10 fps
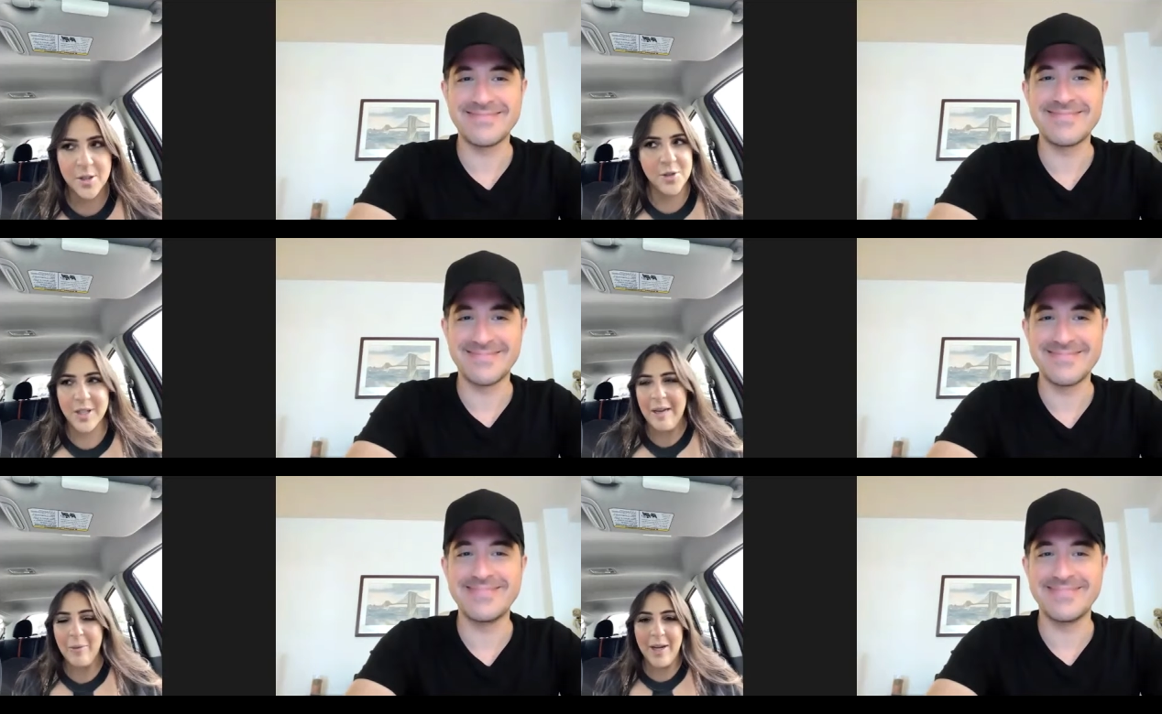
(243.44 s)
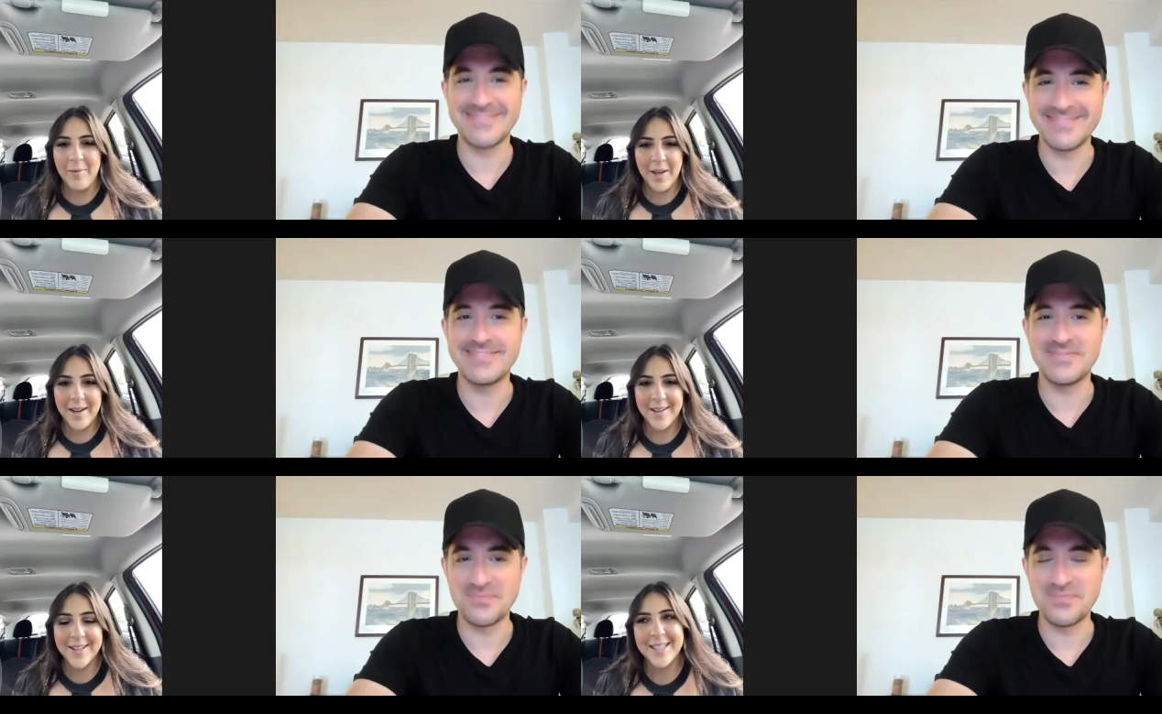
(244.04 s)
Speaker 1: and she was like, wait a
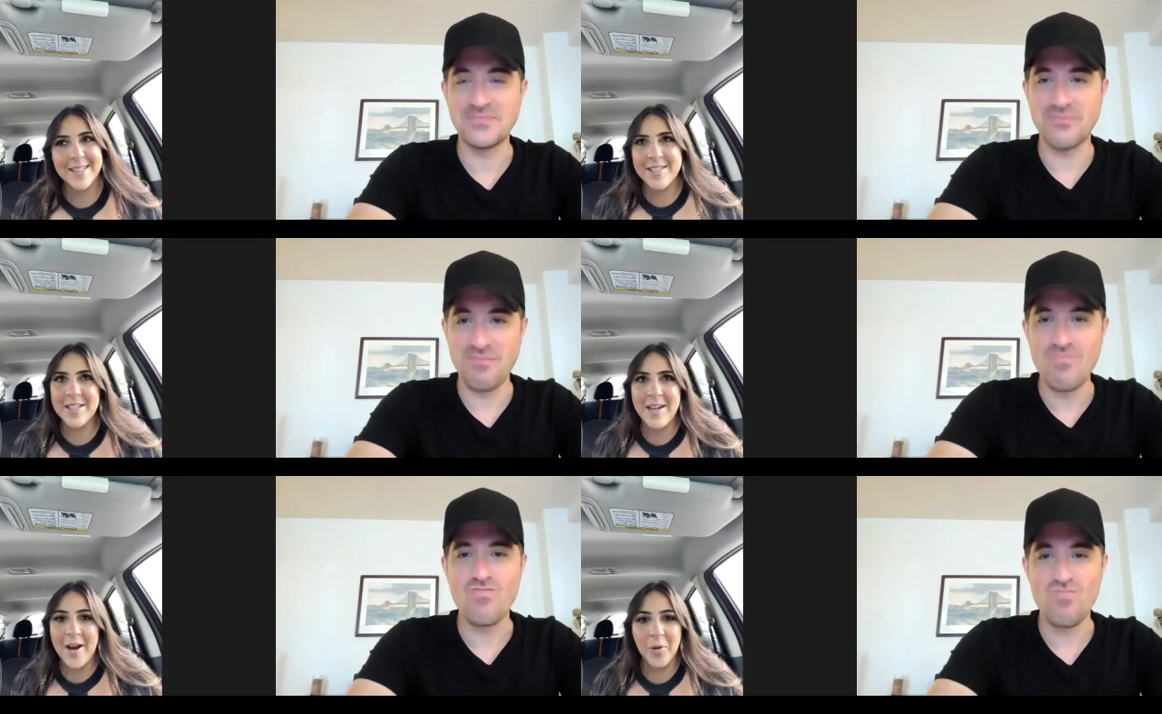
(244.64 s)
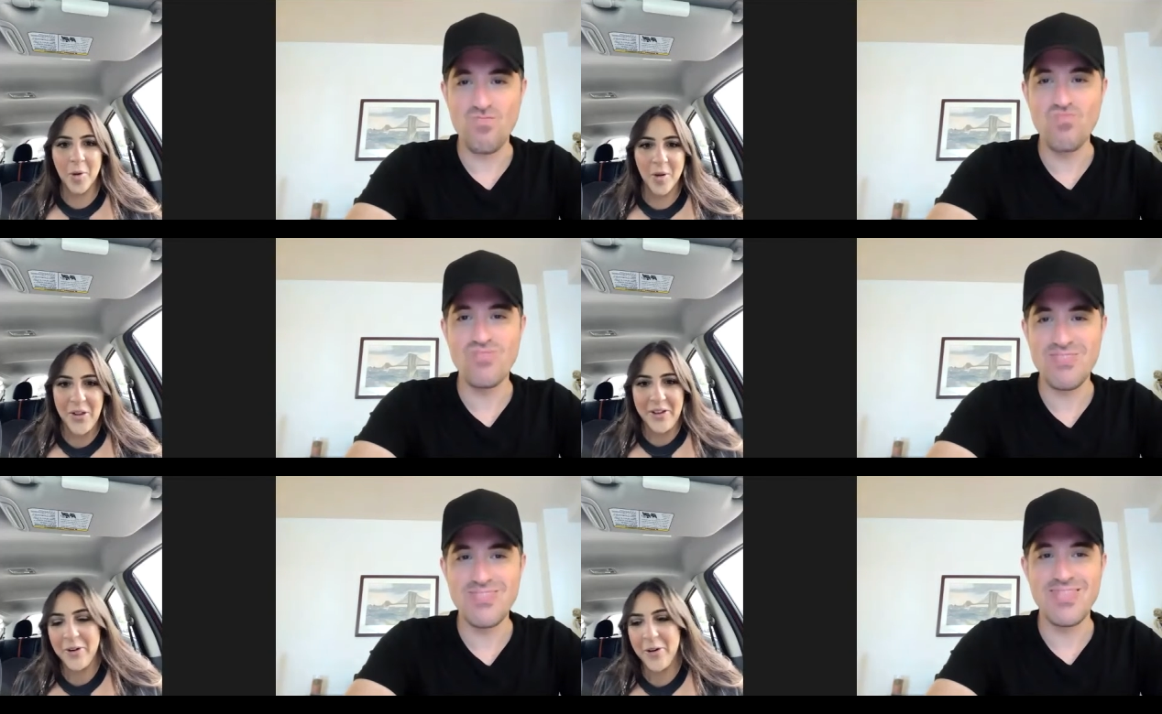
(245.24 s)
minute, like this is not
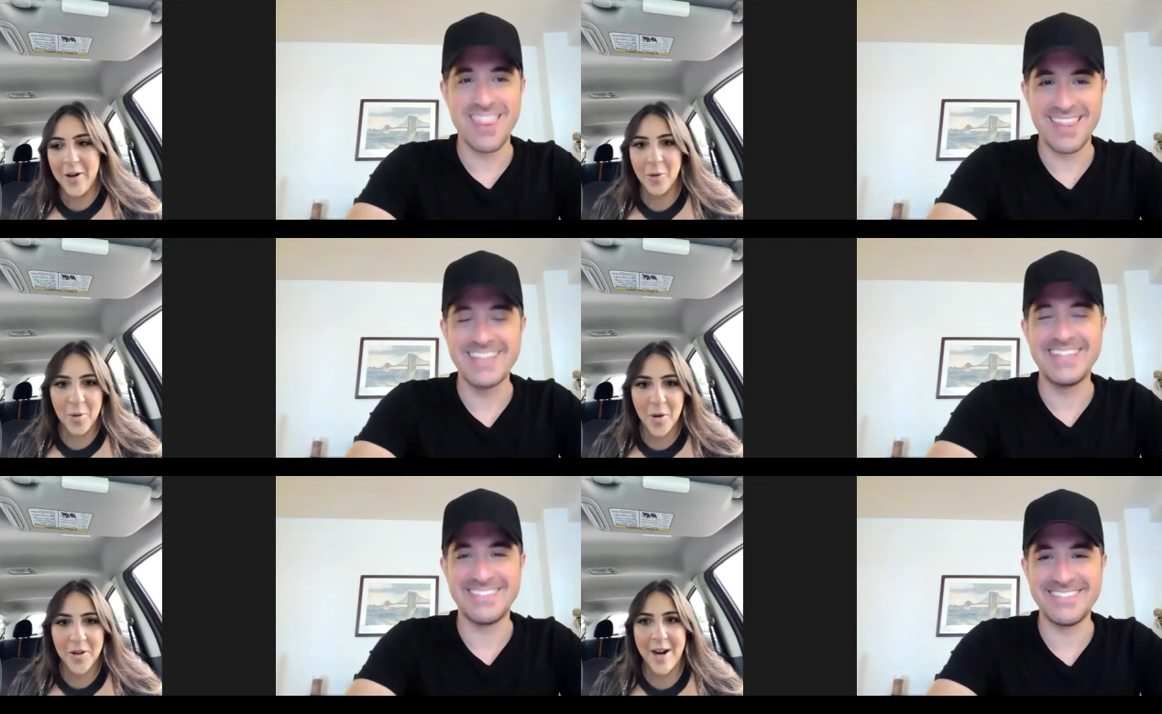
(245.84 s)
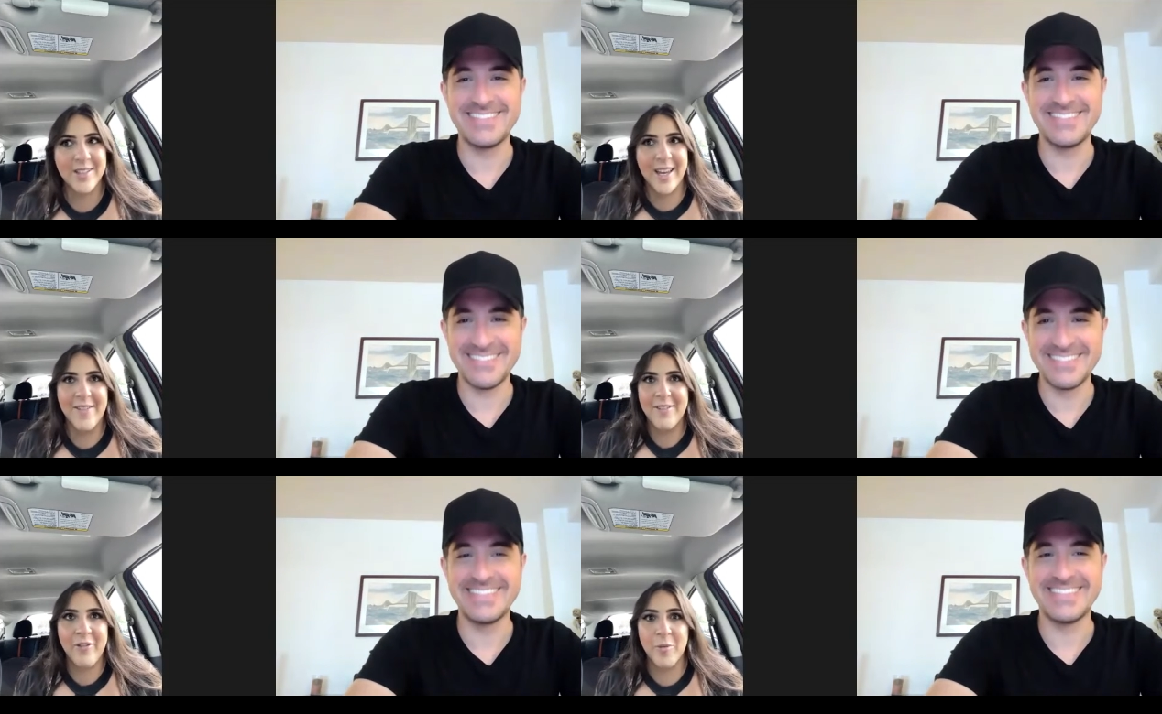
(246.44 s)
normal. Like you're not normal. And I was like,
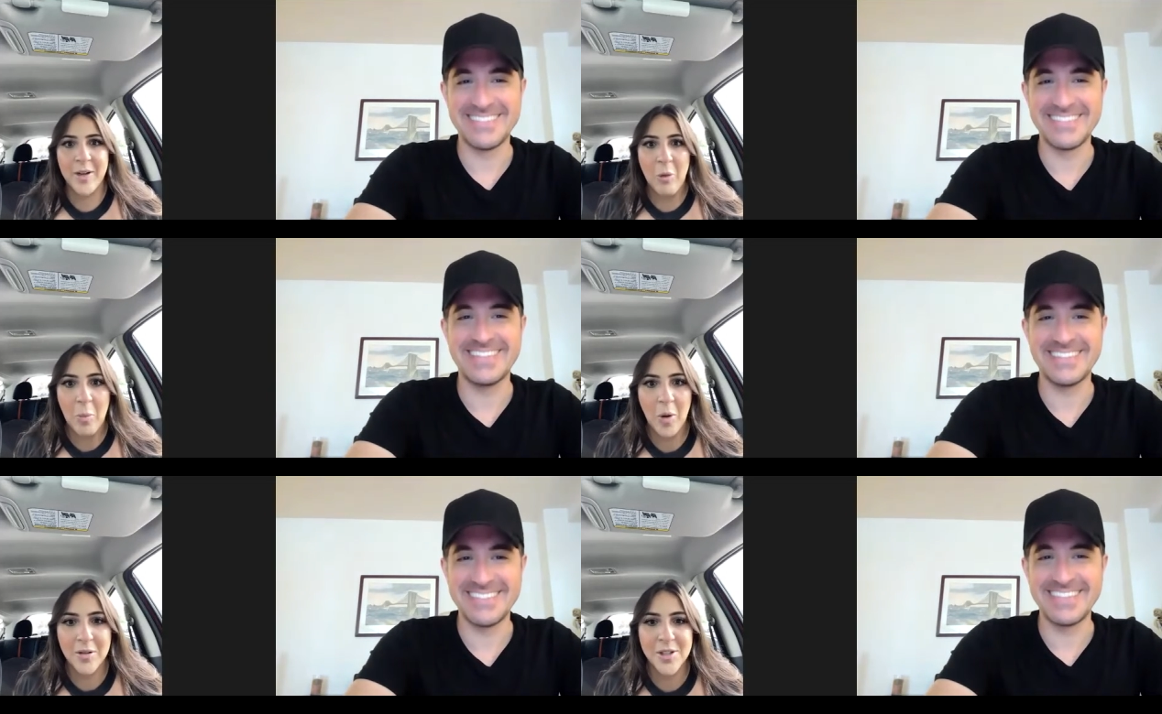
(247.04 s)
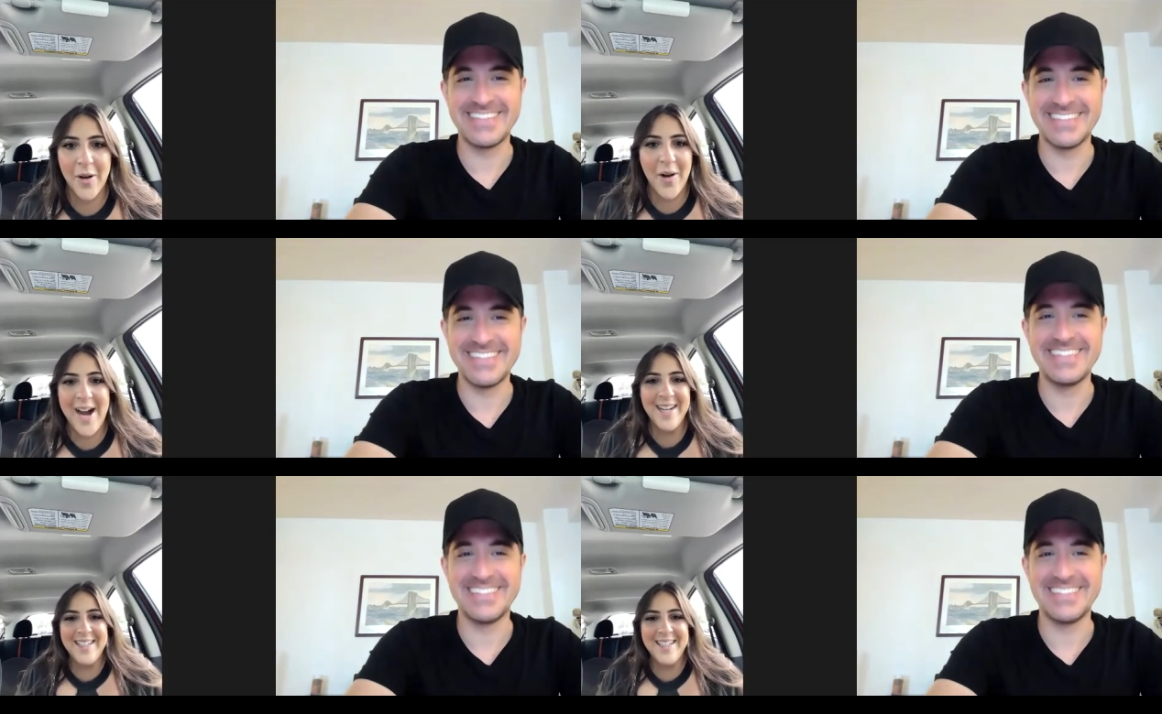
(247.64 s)
I've never been normal. So